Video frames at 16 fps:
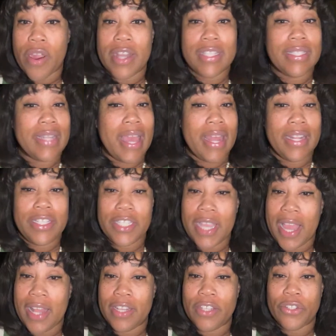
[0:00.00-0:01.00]
It's not a
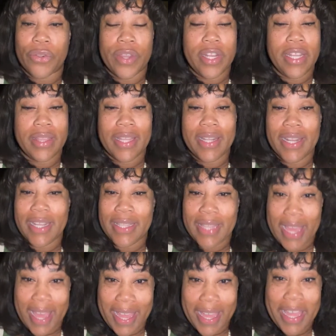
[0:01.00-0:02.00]
challenge or anything like
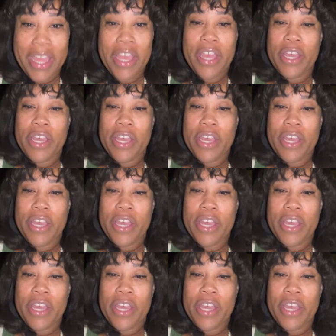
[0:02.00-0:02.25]
that.